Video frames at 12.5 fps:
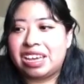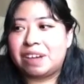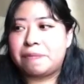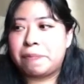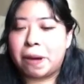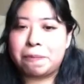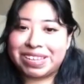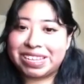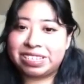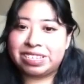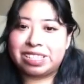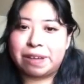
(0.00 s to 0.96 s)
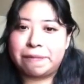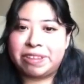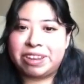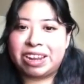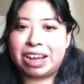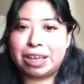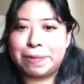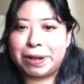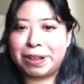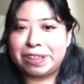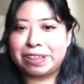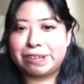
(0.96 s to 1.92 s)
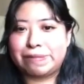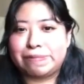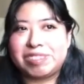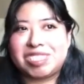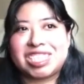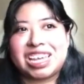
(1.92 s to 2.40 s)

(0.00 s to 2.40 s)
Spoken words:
pumped into them in high volumes.